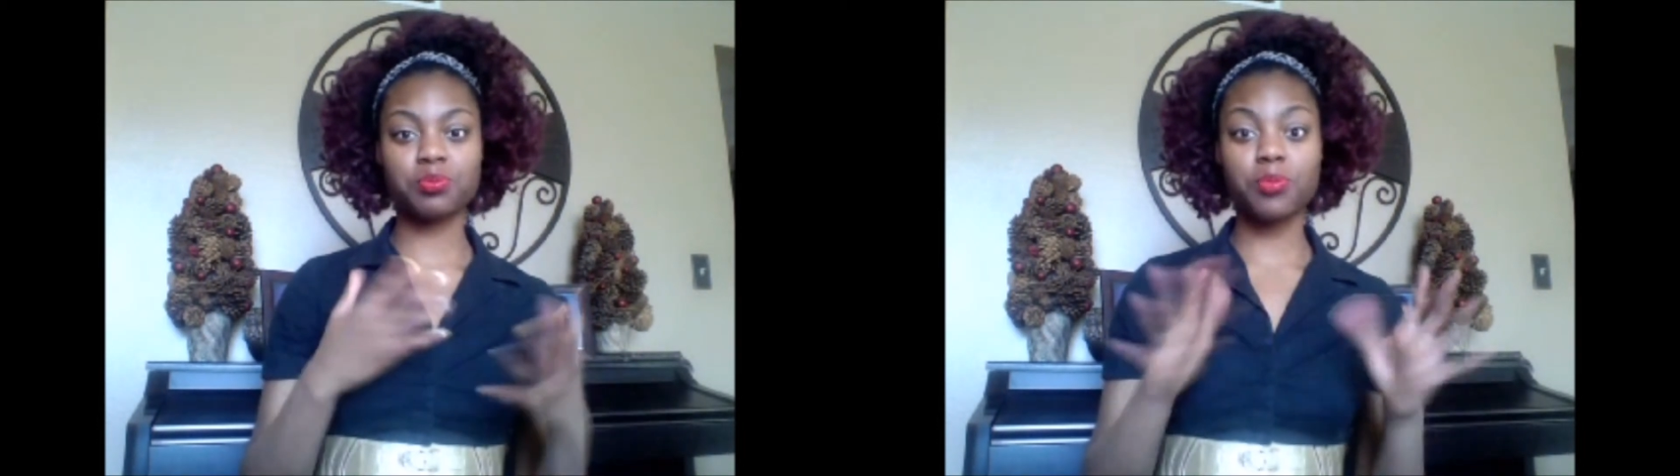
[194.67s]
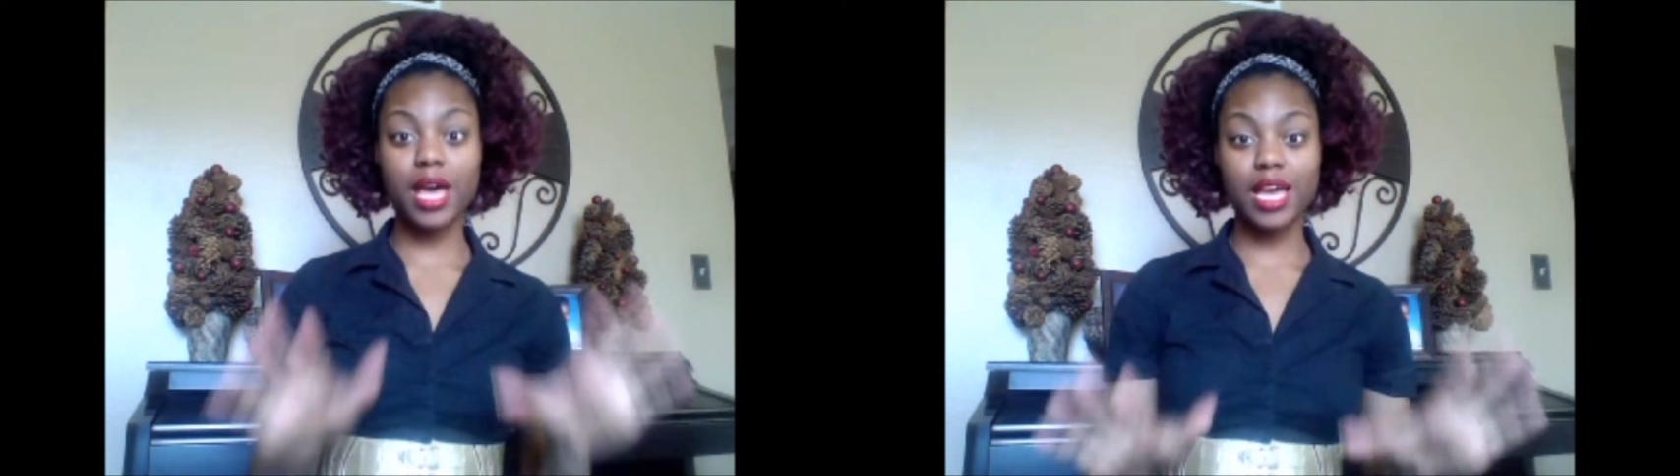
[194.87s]

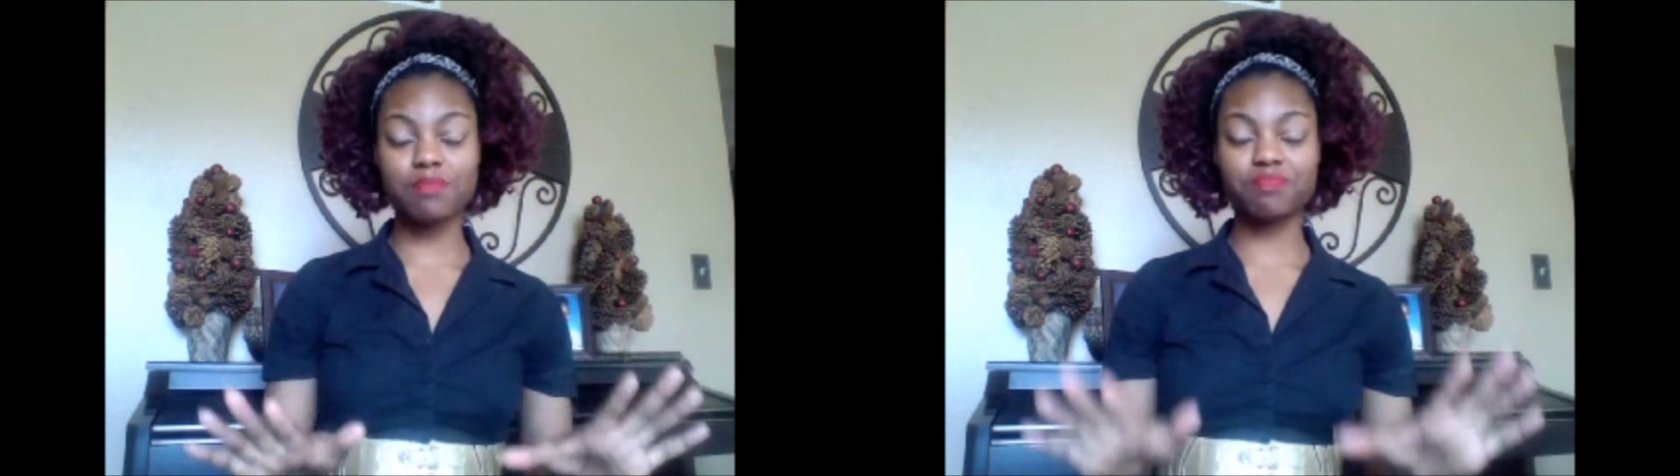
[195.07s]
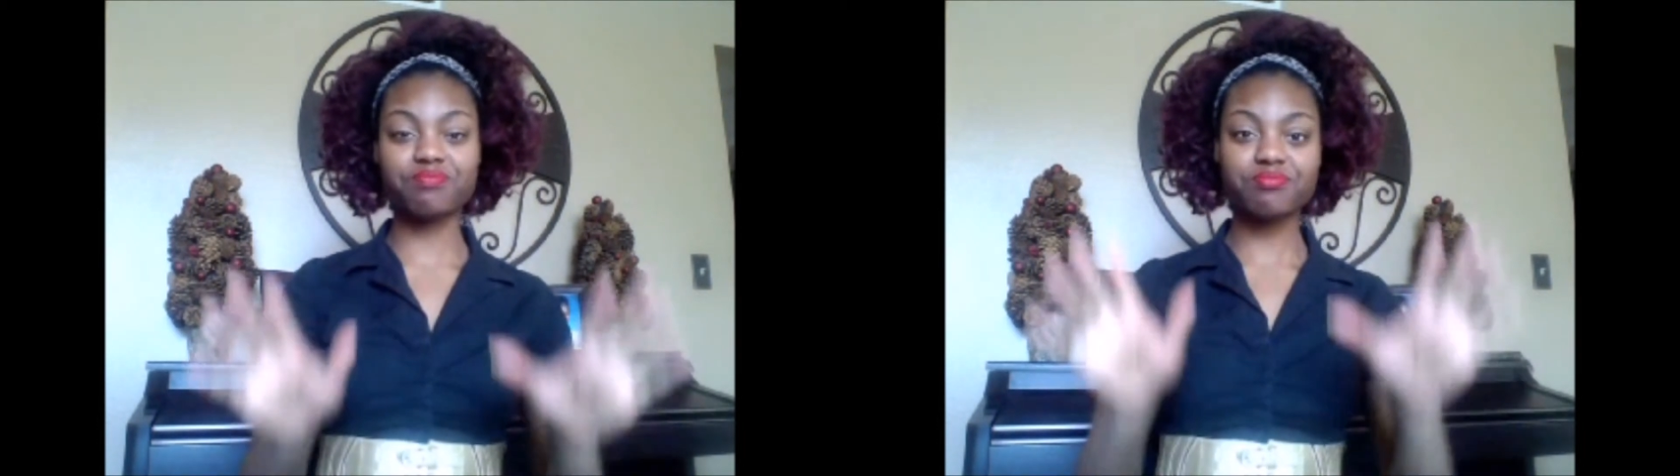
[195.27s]

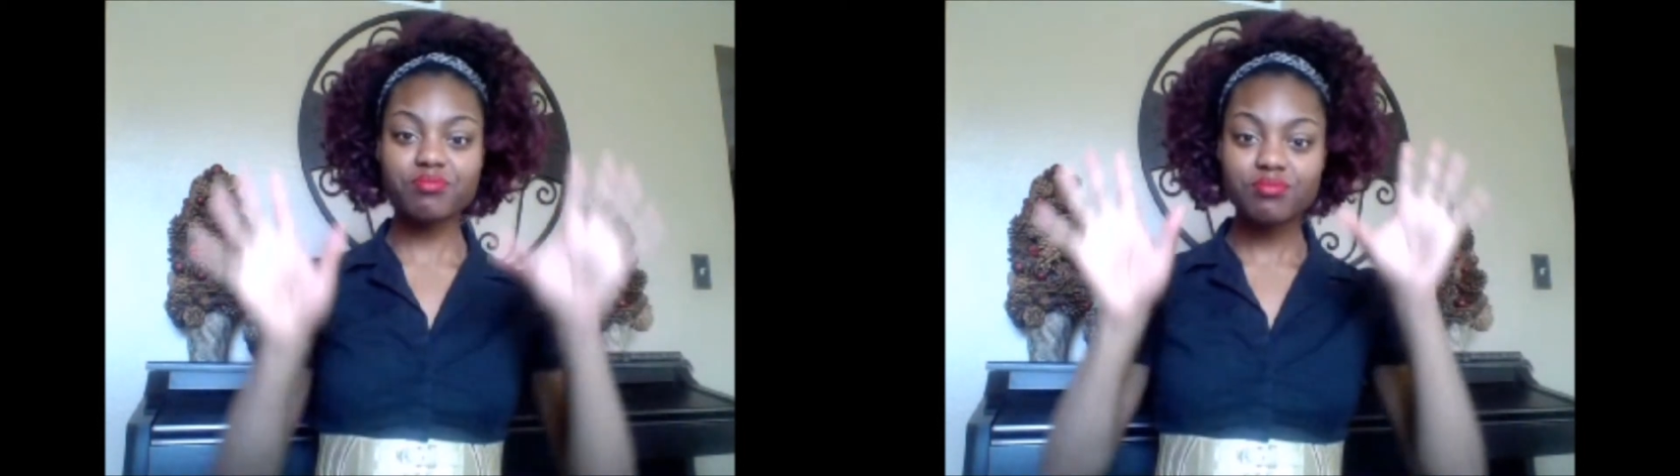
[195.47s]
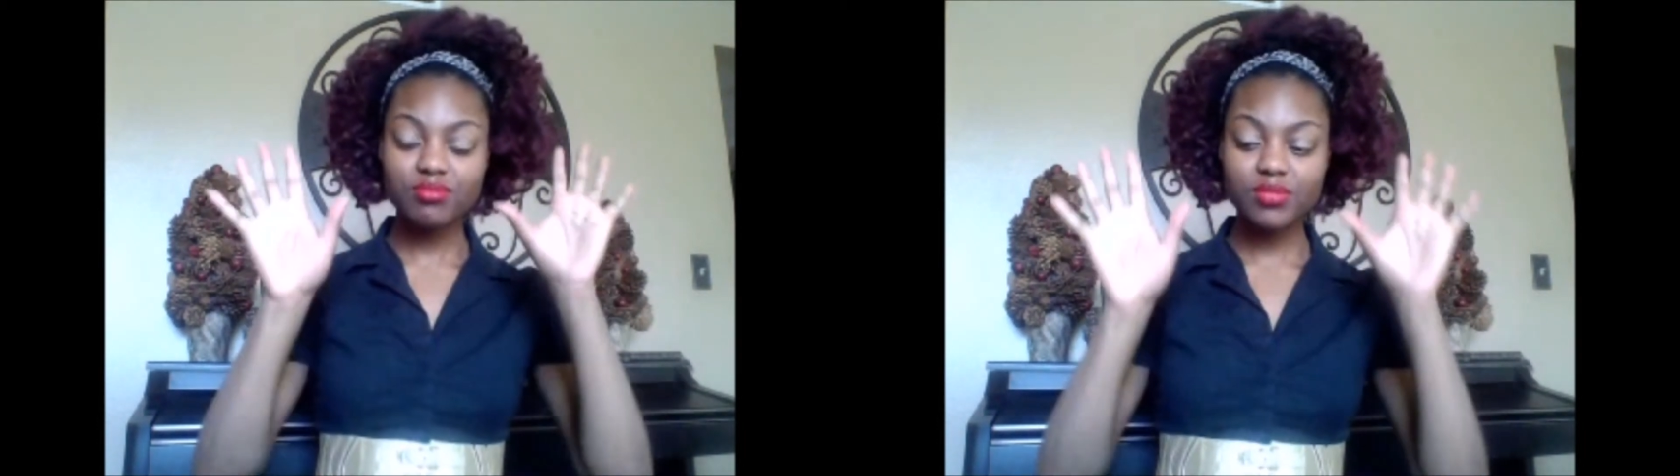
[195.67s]

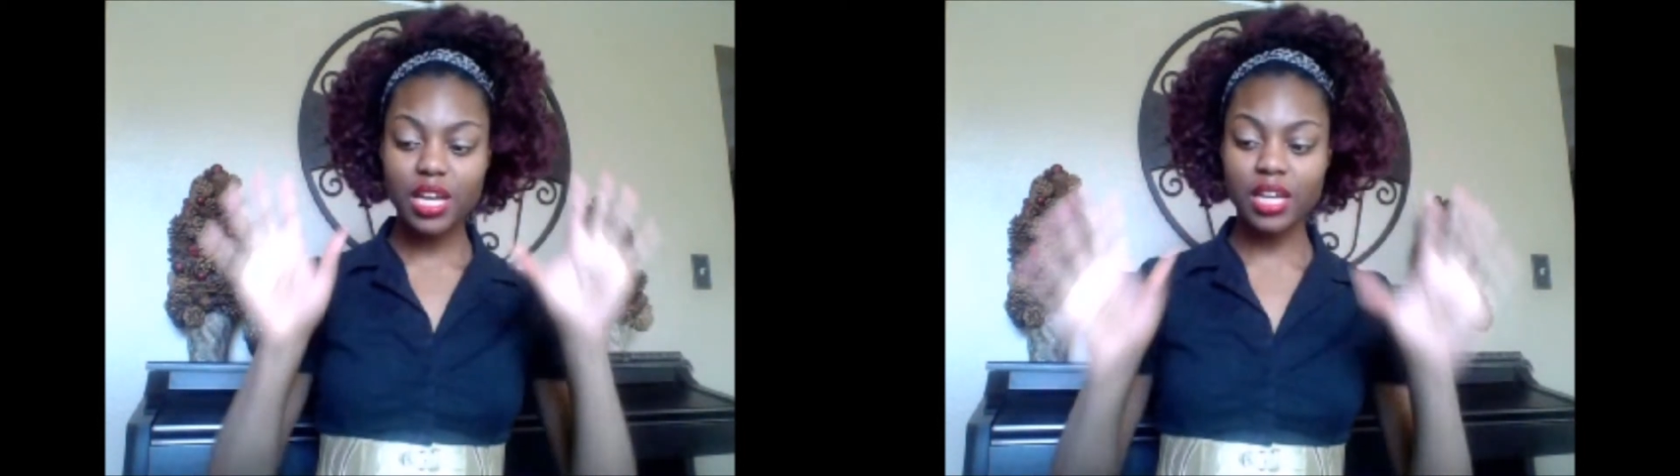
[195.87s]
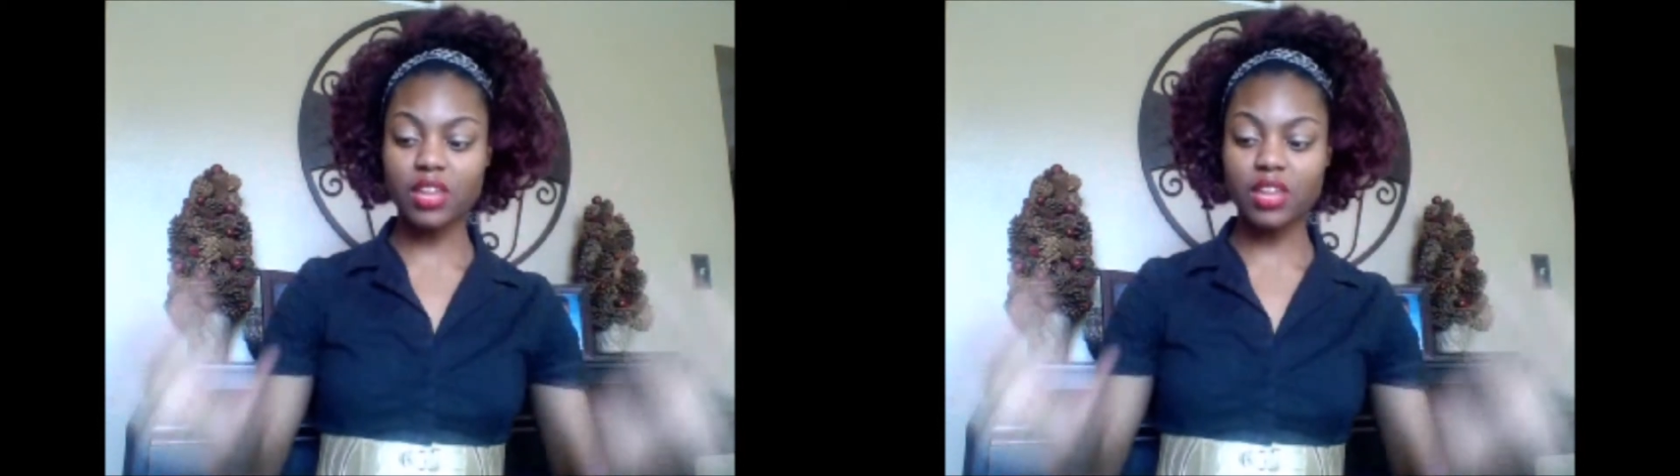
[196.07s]
But